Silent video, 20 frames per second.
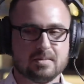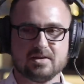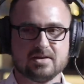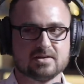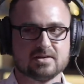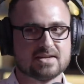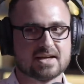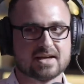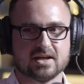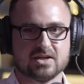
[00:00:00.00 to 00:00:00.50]

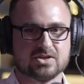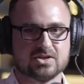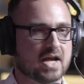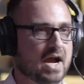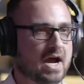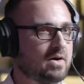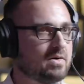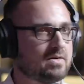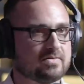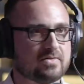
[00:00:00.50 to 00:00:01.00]
But you're taking a
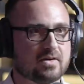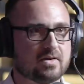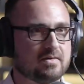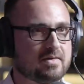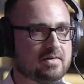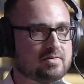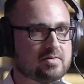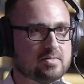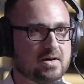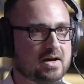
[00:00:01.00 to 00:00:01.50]
shower in front
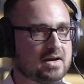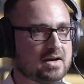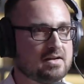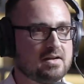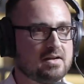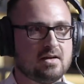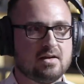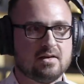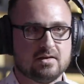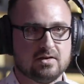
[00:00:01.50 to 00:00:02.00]
of everybody.